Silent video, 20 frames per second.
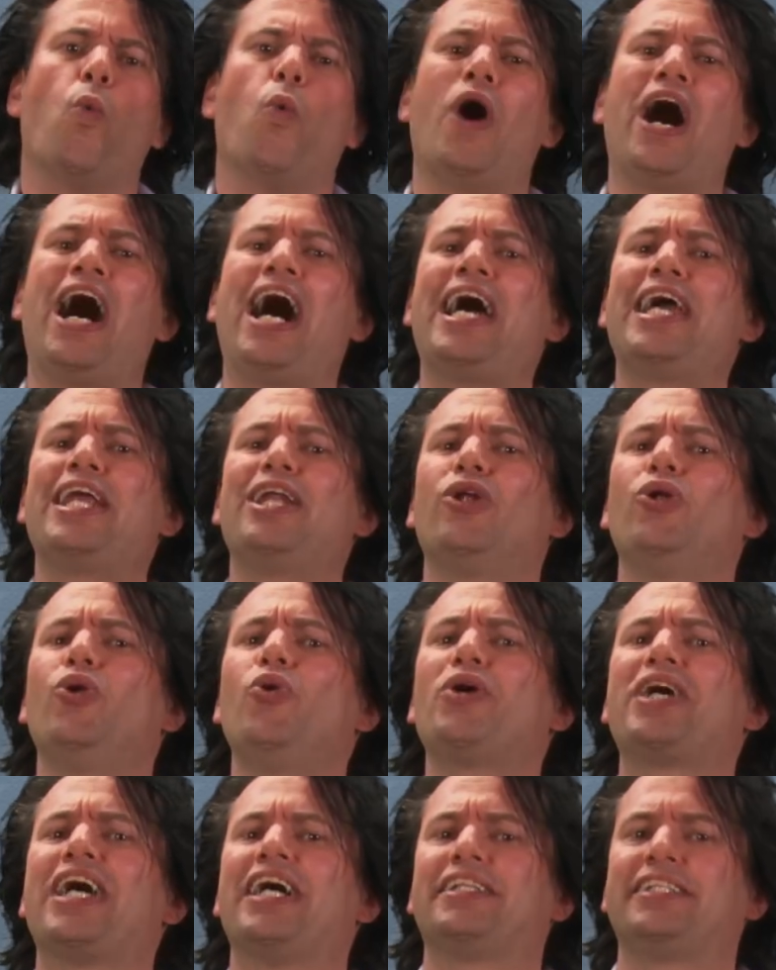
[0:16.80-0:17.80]
Why
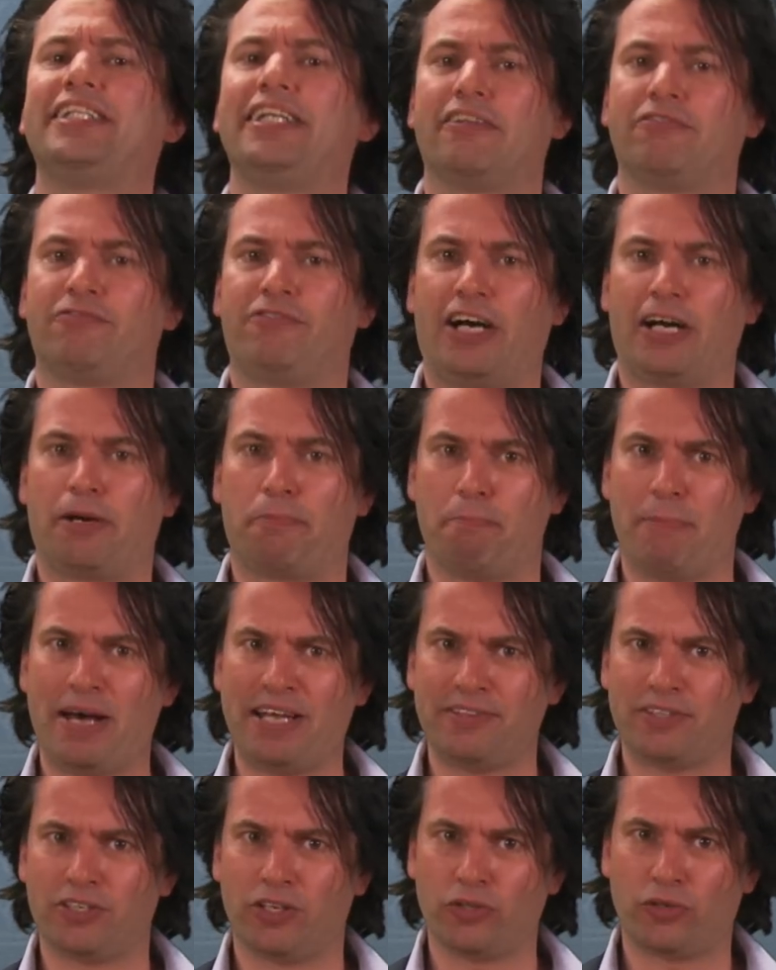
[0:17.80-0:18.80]
look at the
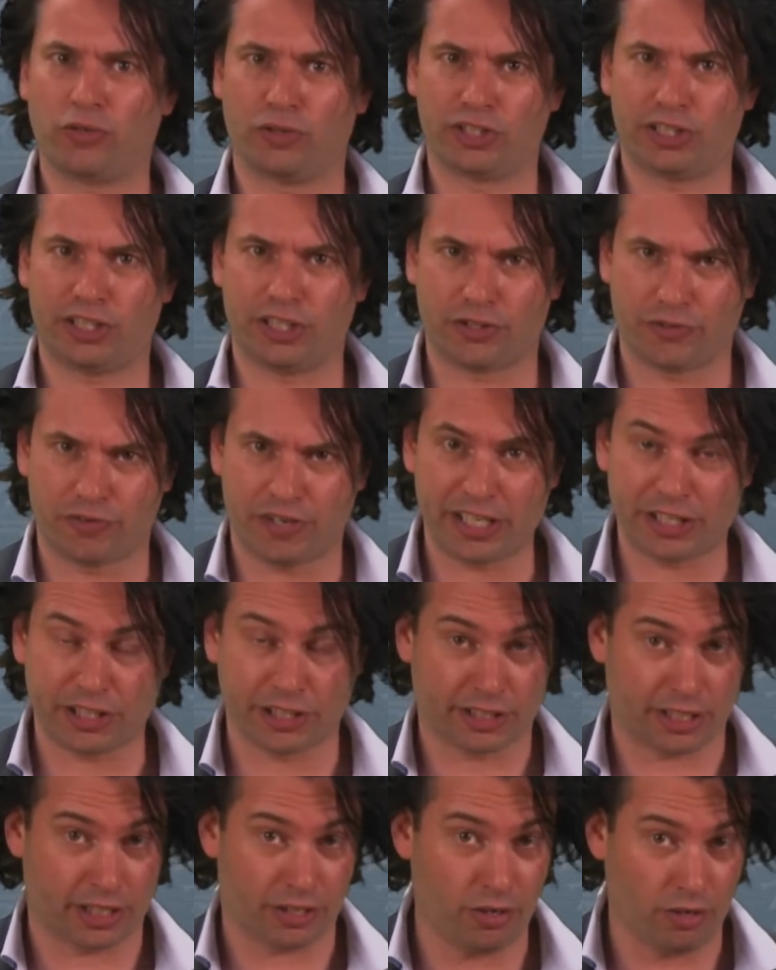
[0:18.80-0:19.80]
environmental
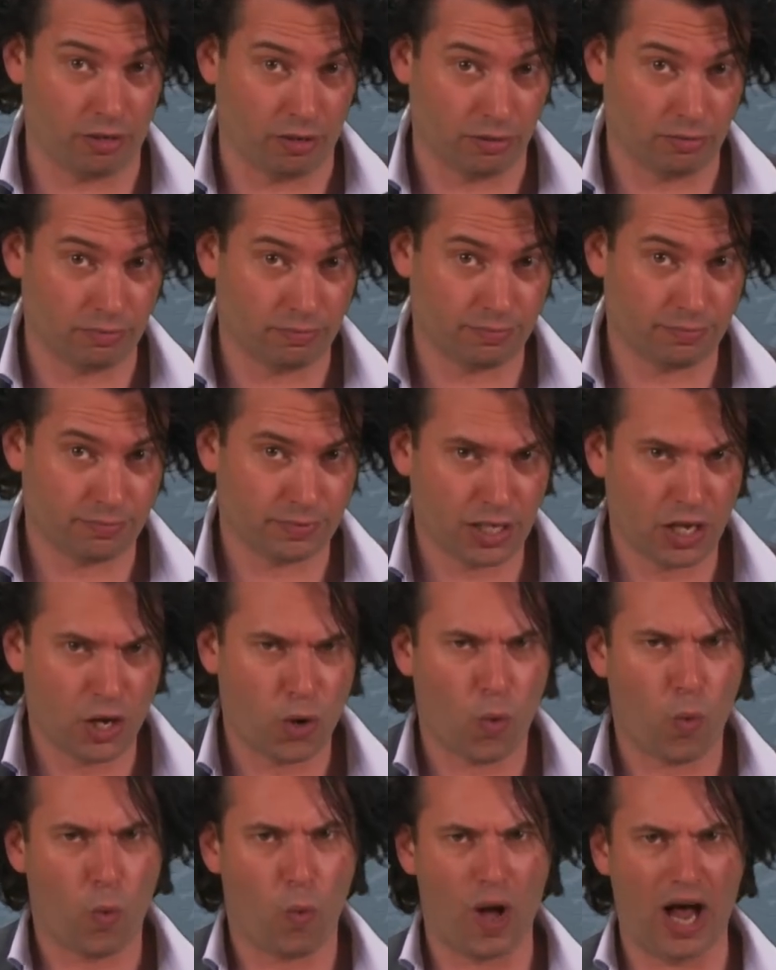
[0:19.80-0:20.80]
considerations at all?
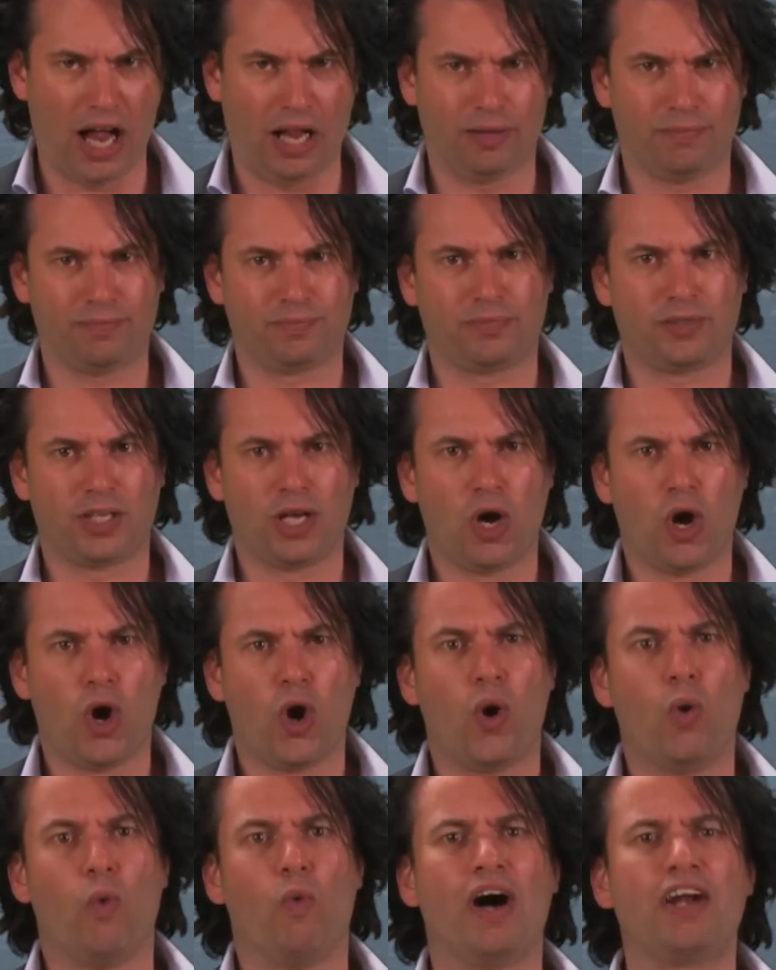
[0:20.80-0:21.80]
Well,
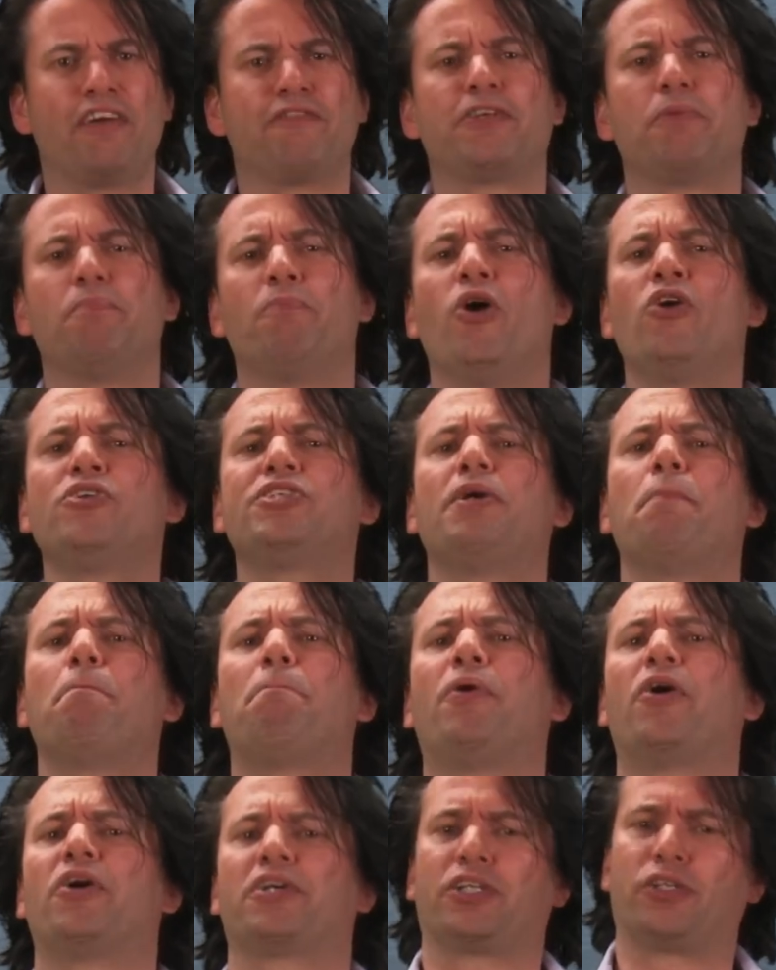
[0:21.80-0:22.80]
one of the most
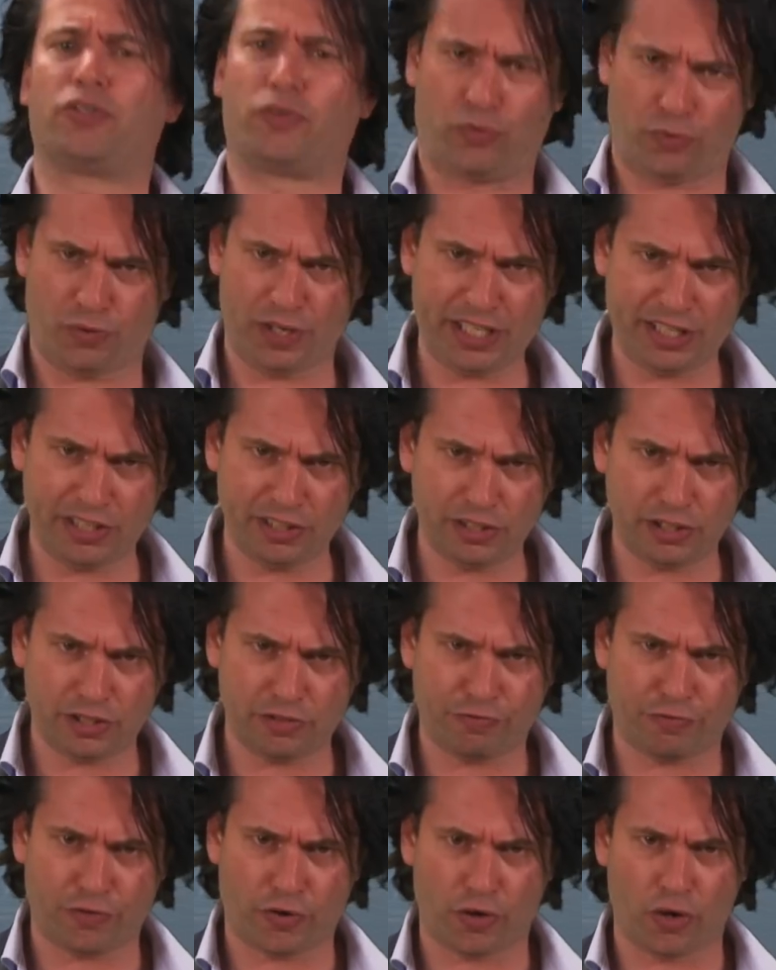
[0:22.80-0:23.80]
important
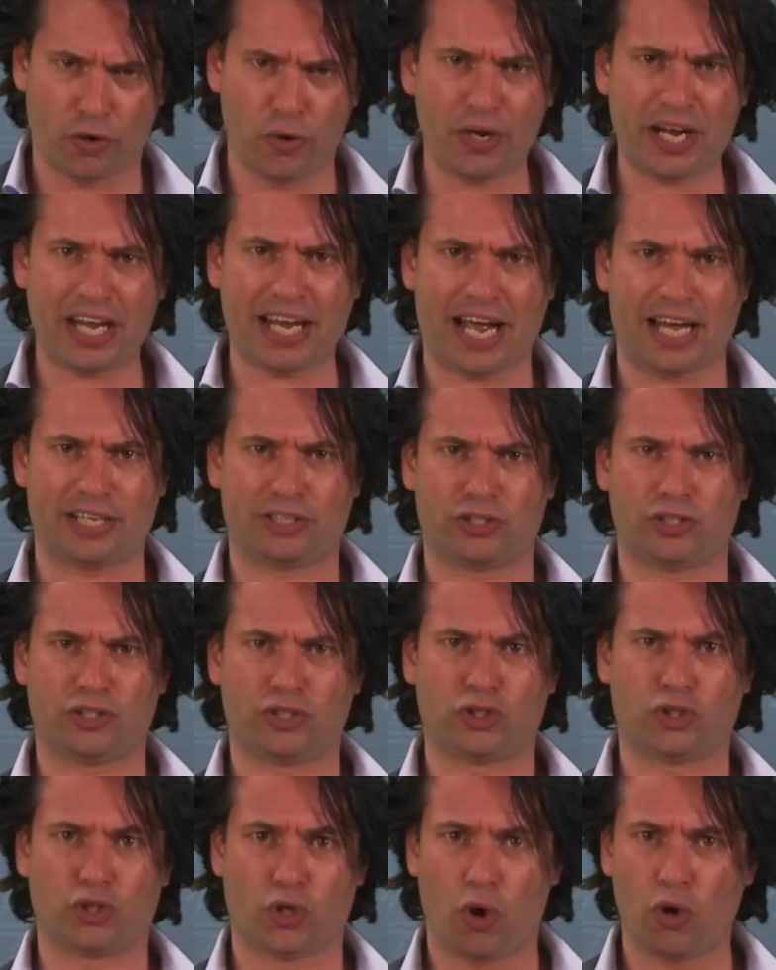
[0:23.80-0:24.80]
reasons for looking at
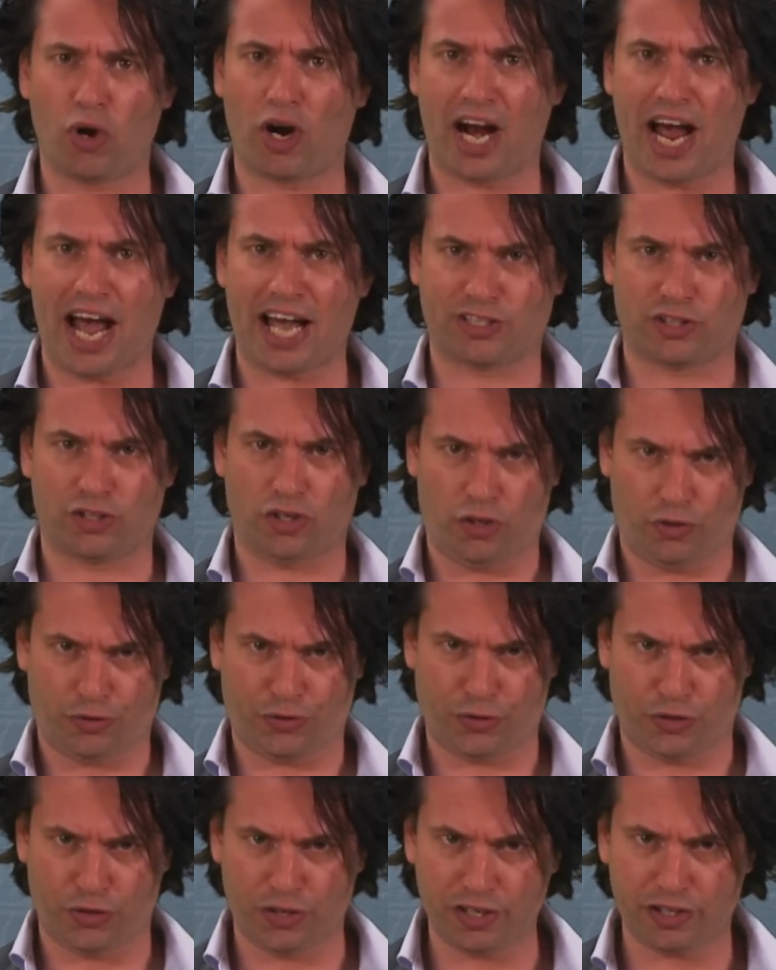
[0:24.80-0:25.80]
solar as an
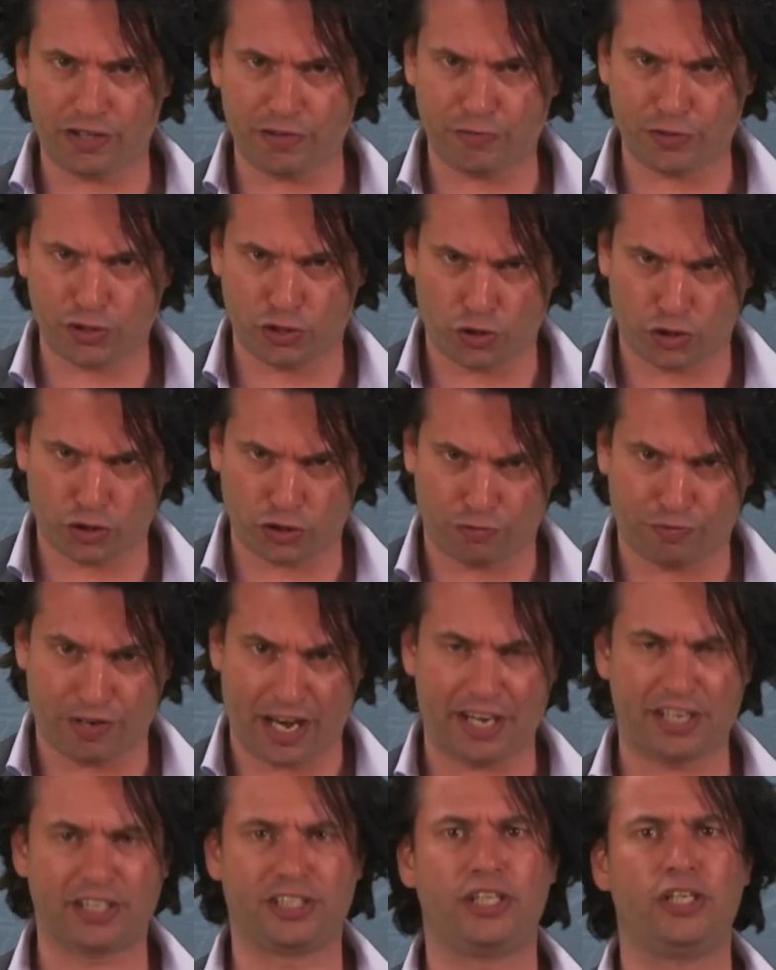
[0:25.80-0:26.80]
alternative source of
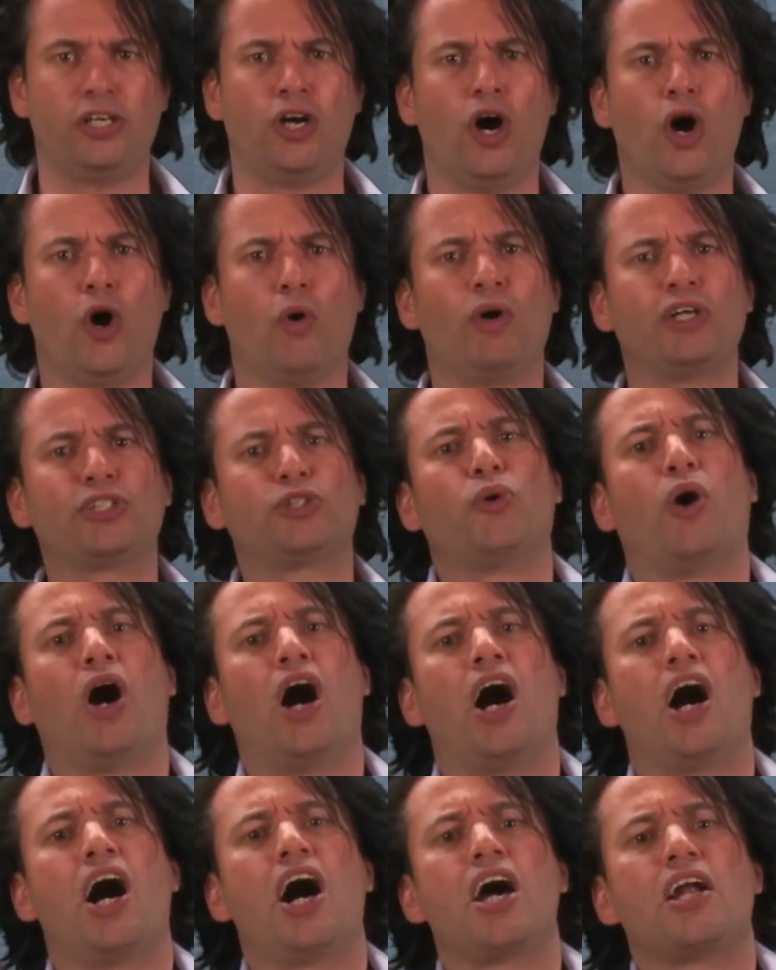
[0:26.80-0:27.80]
energy was to
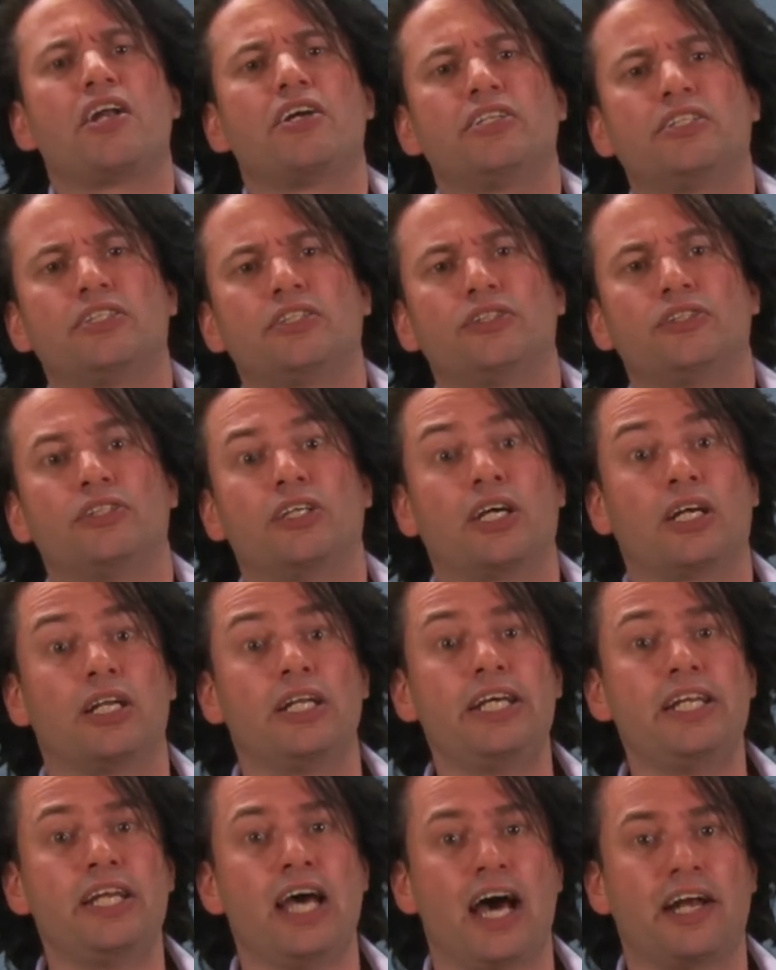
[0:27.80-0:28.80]
harness the
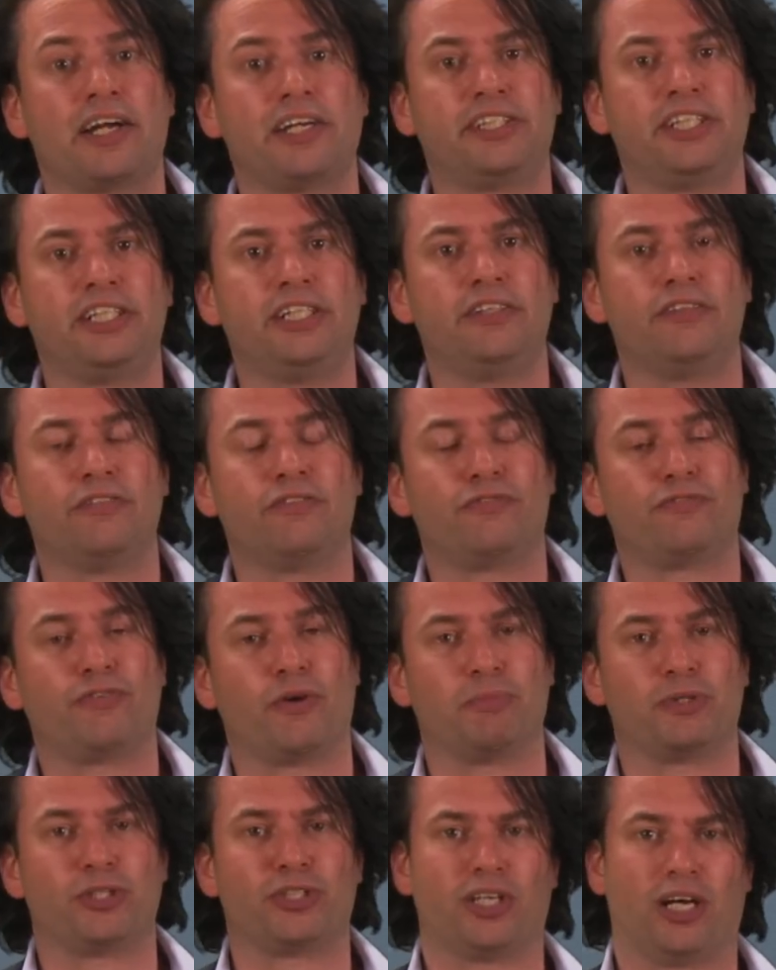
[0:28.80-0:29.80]
clean energy
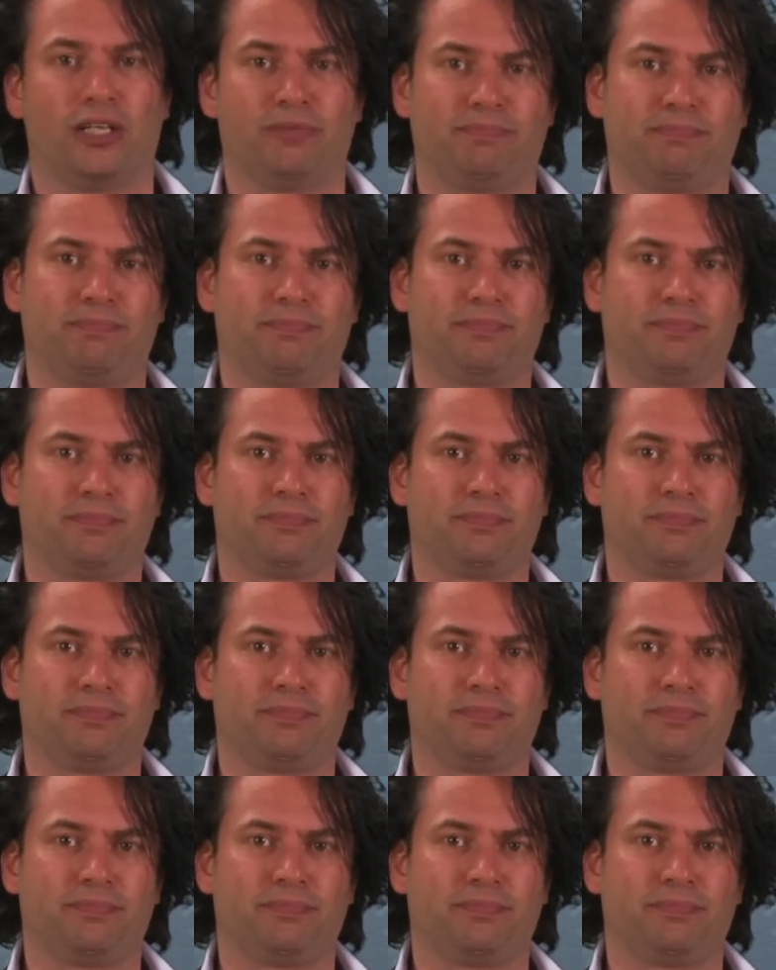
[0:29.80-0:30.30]
from the sun.